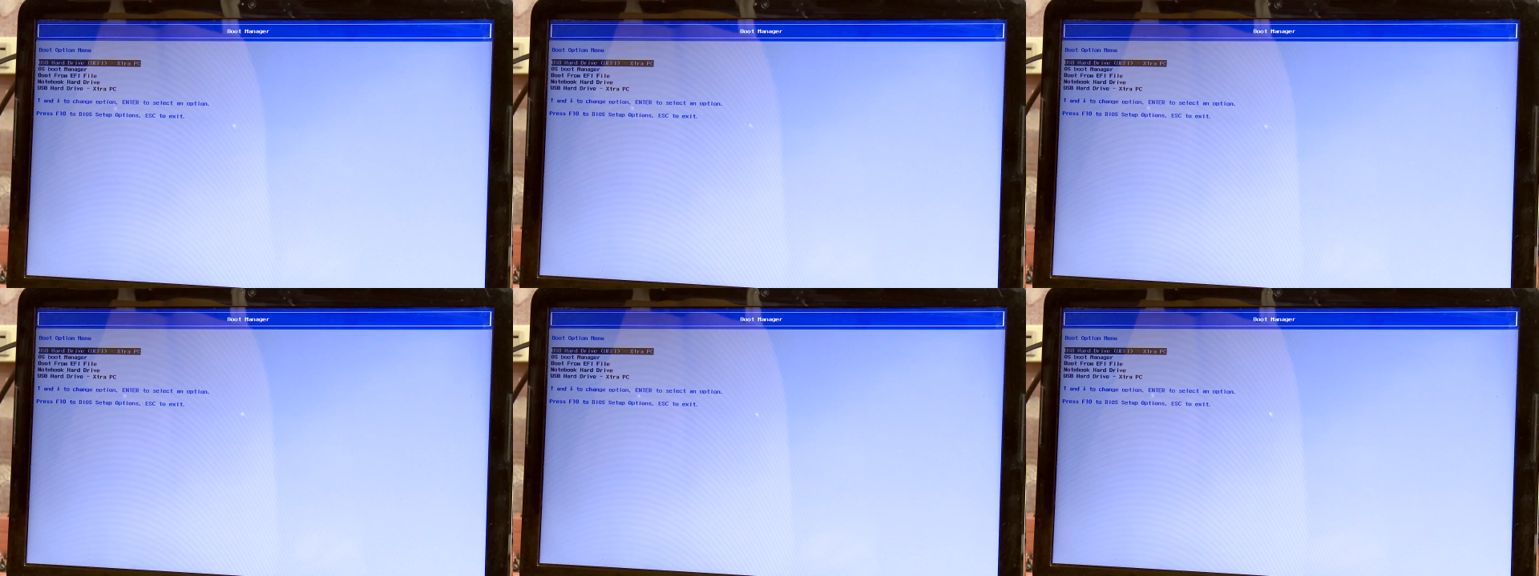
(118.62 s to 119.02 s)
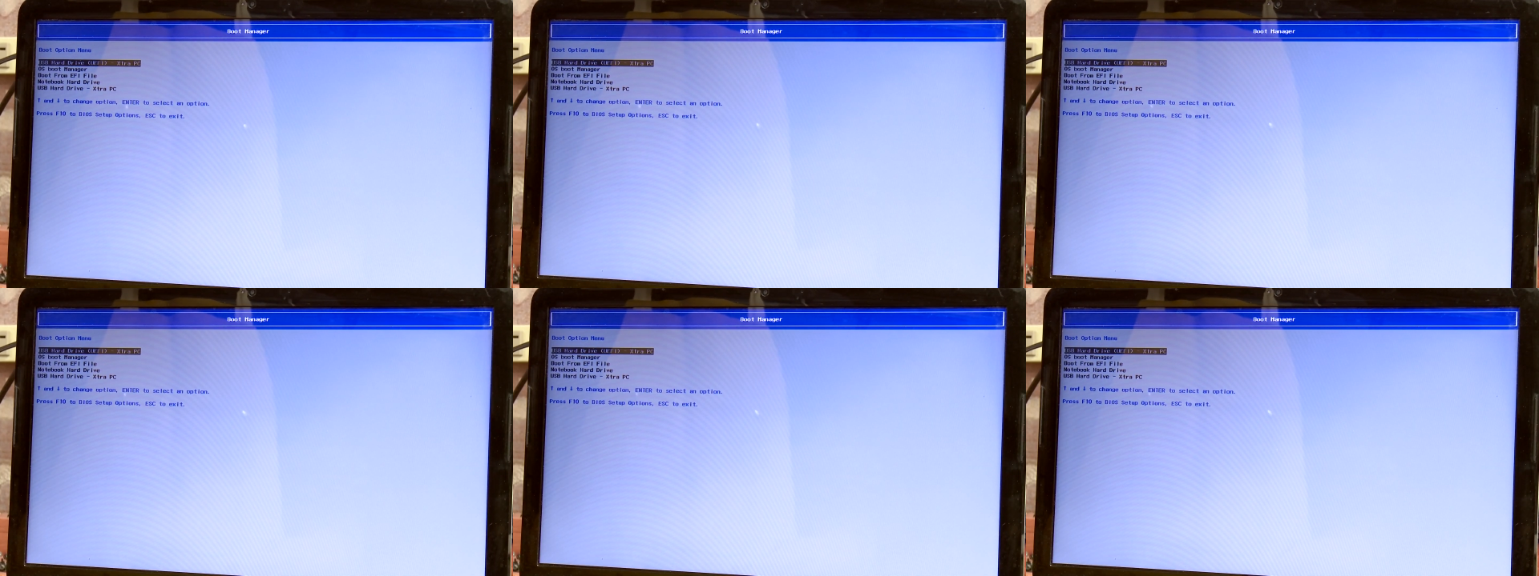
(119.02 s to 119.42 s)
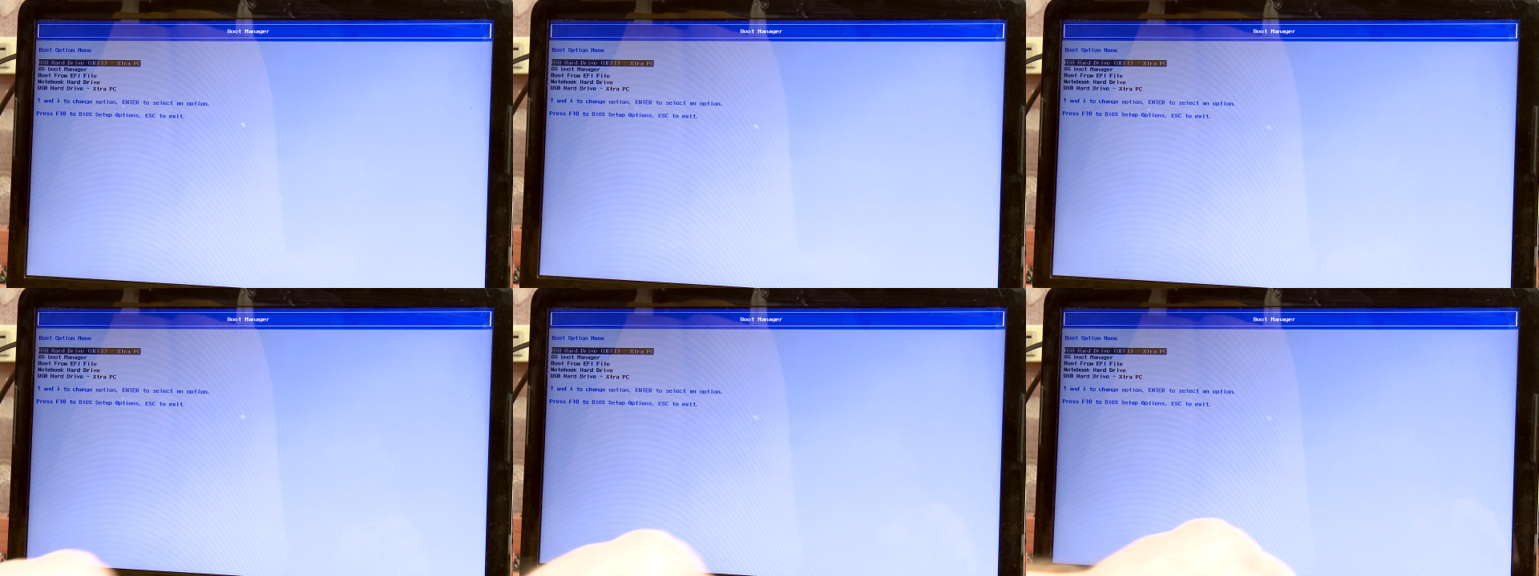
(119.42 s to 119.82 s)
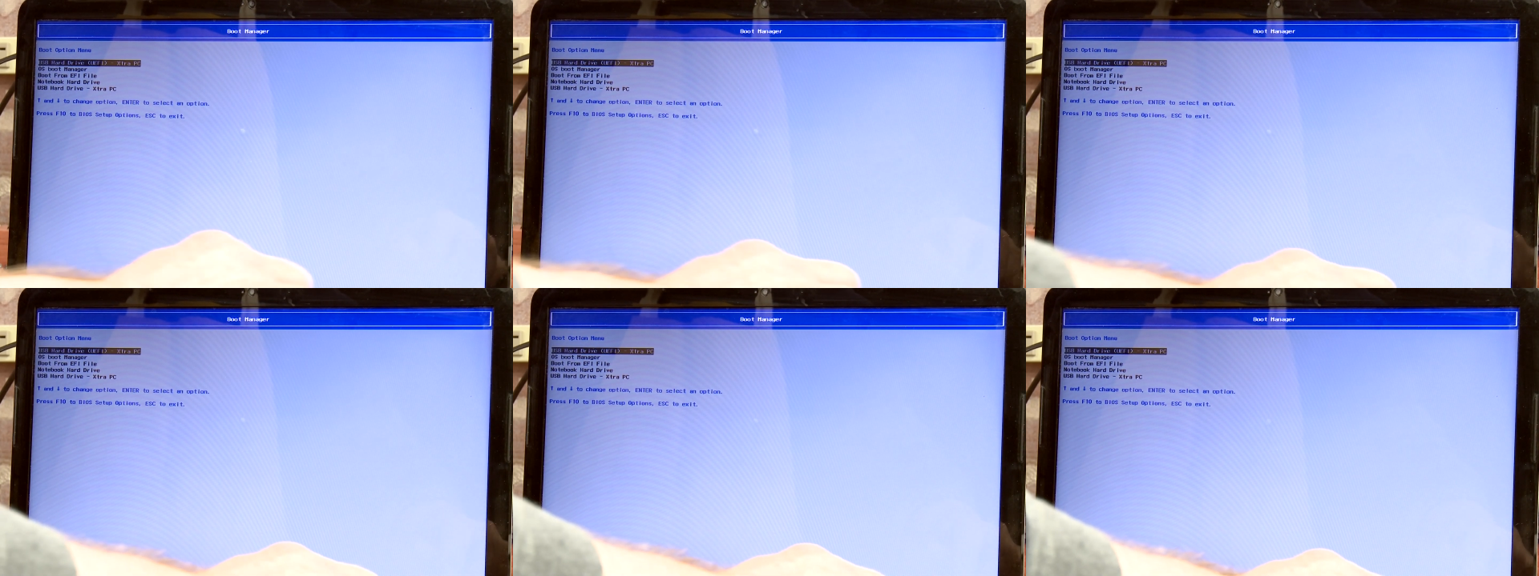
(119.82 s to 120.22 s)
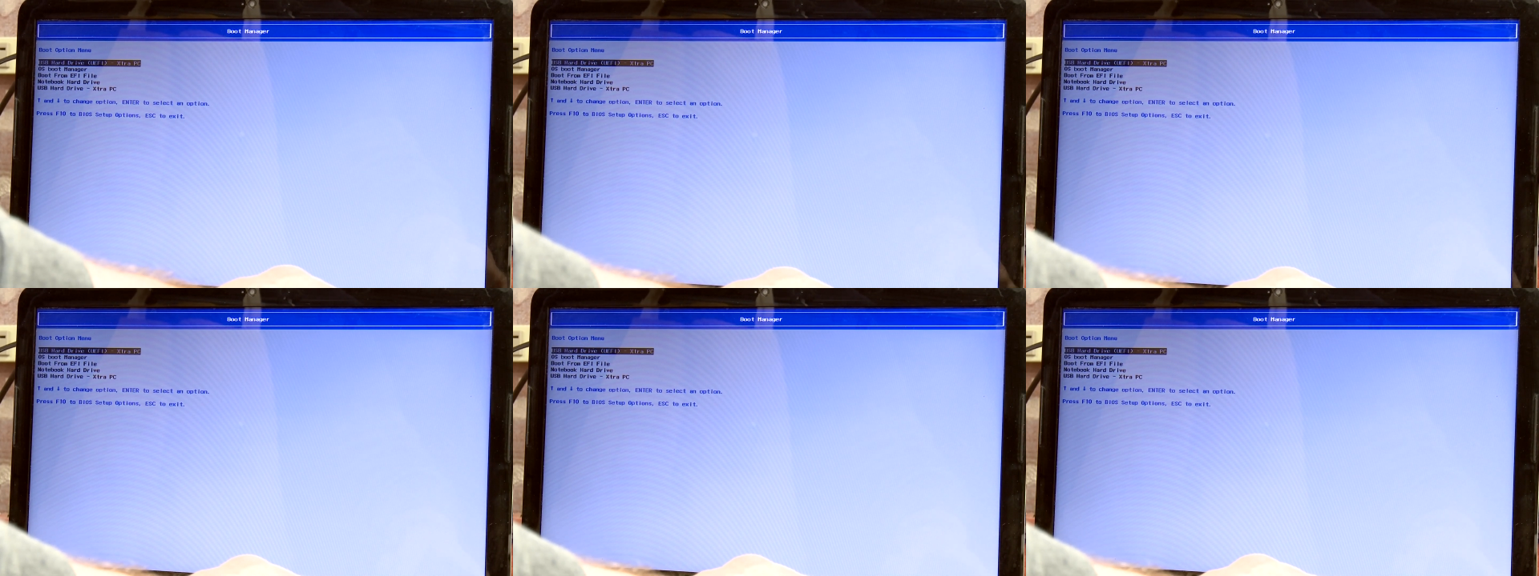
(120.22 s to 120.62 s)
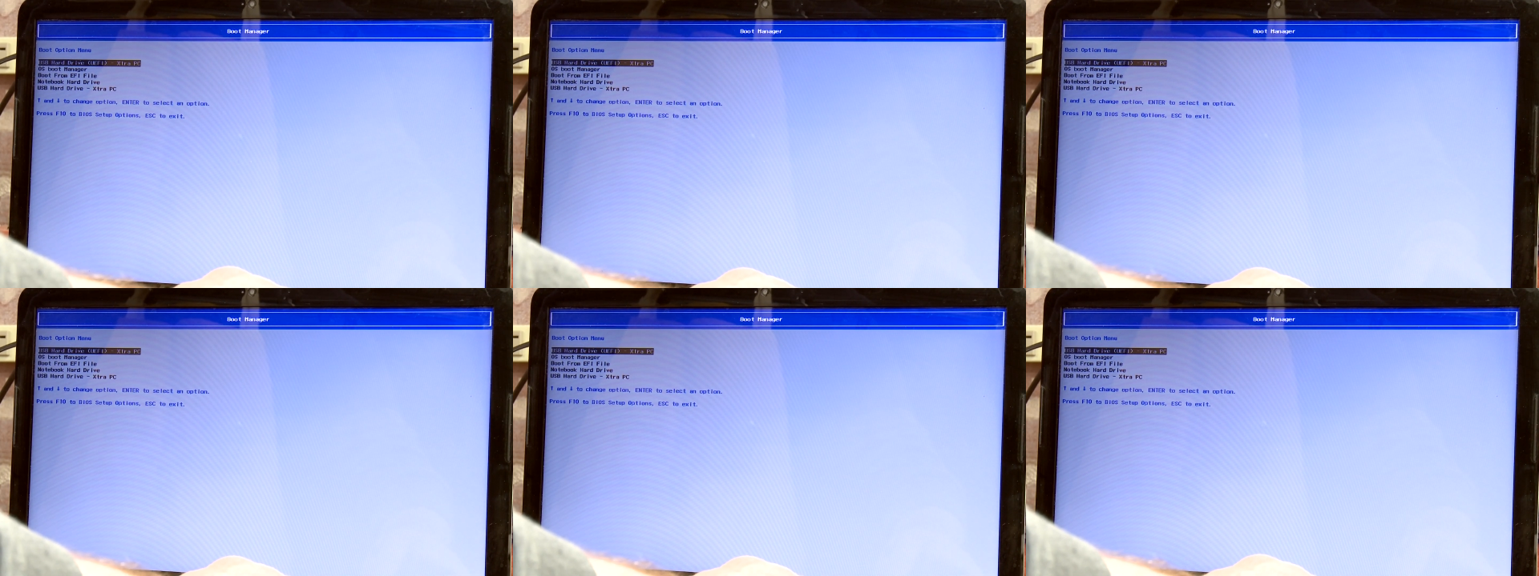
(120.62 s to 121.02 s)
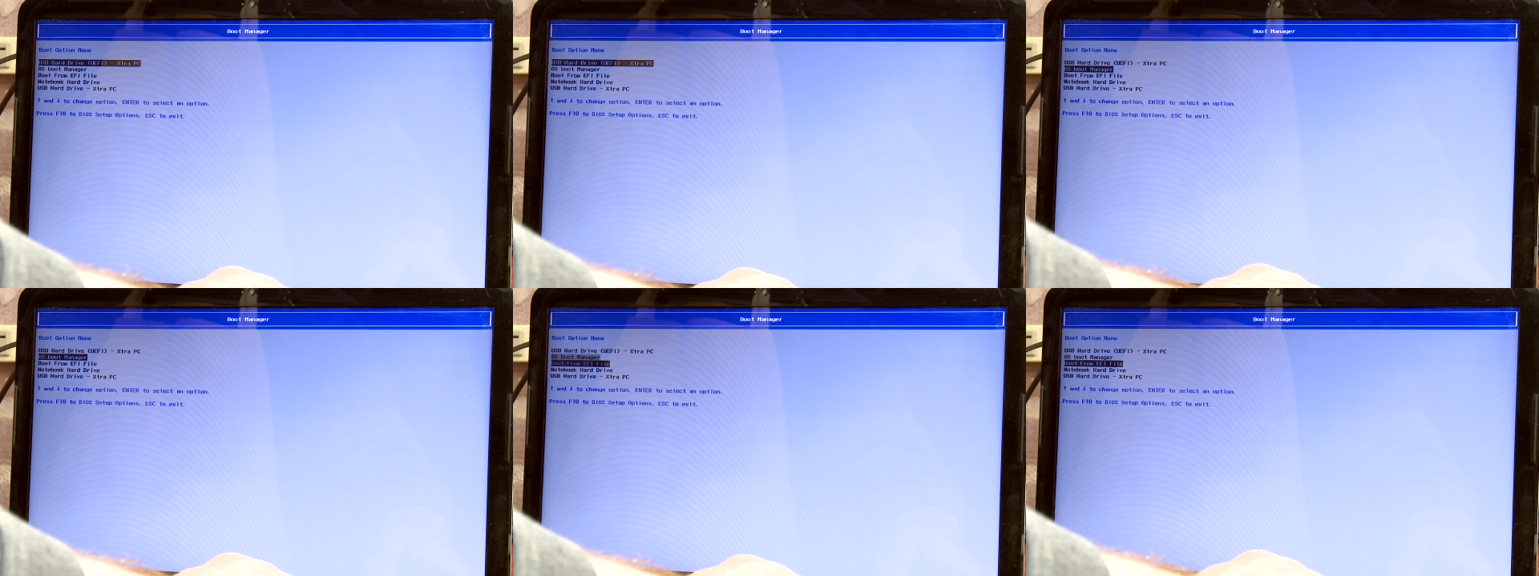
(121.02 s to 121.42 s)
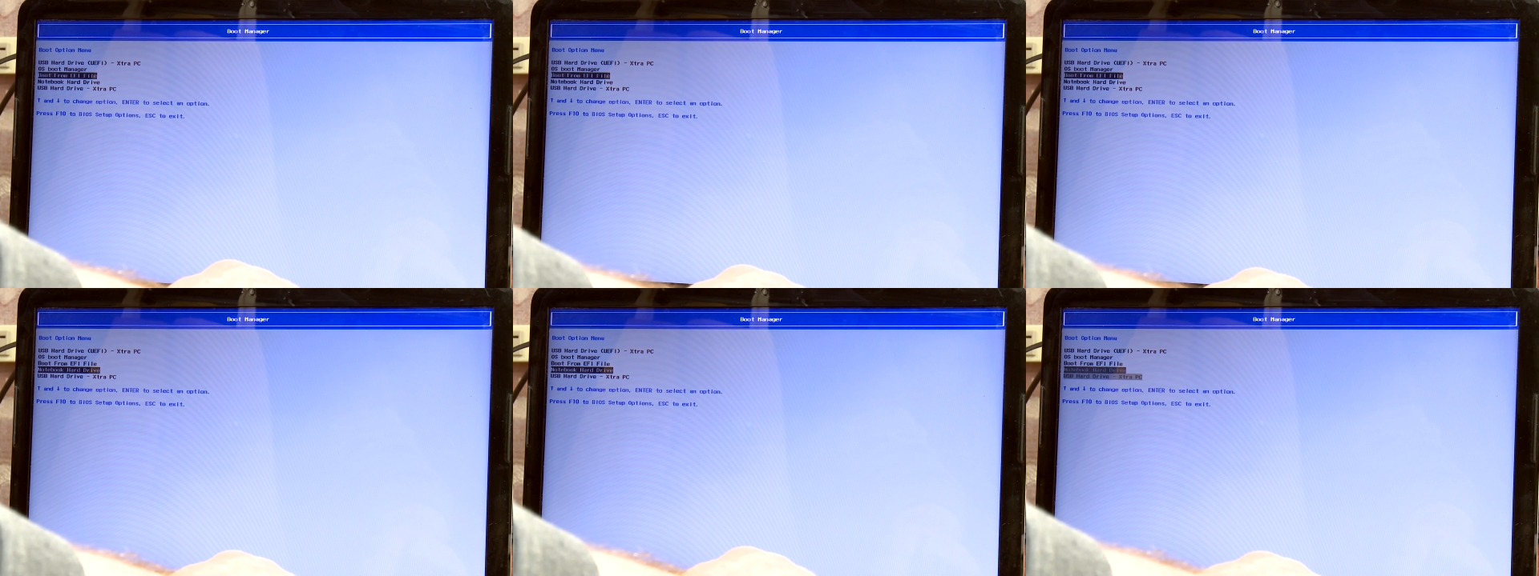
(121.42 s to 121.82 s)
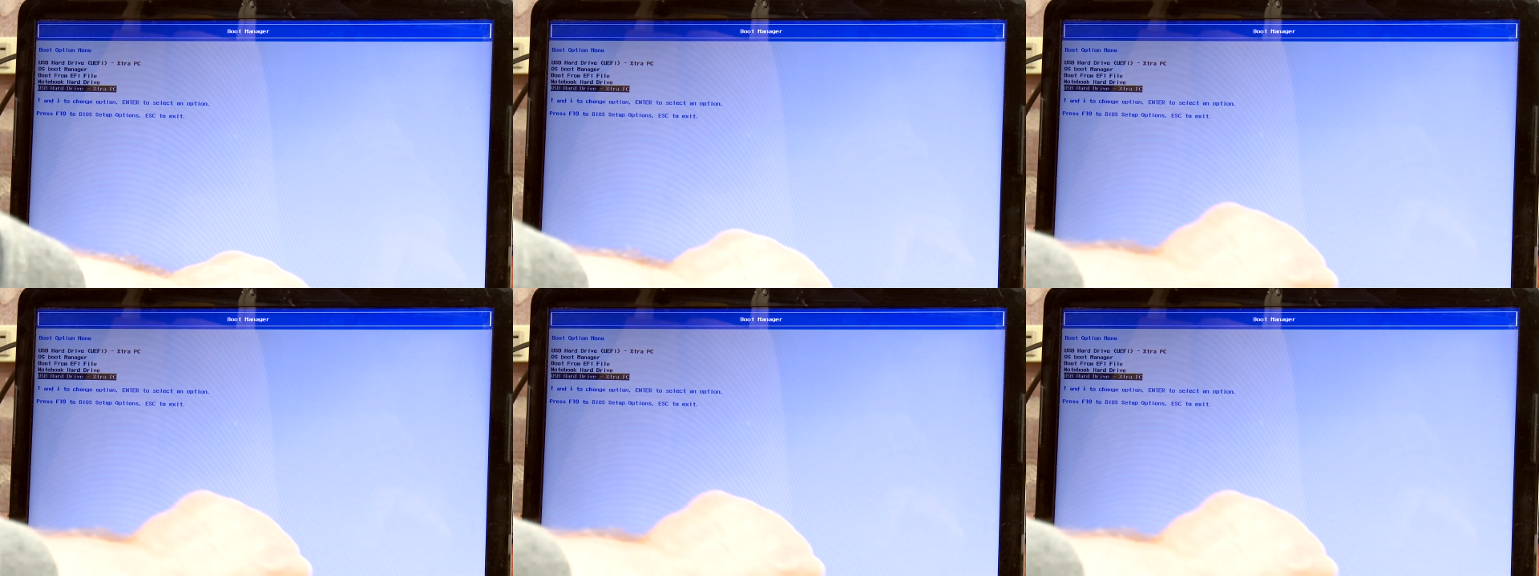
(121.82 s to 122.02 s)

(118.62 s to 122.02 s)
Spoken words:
(no speaker visible)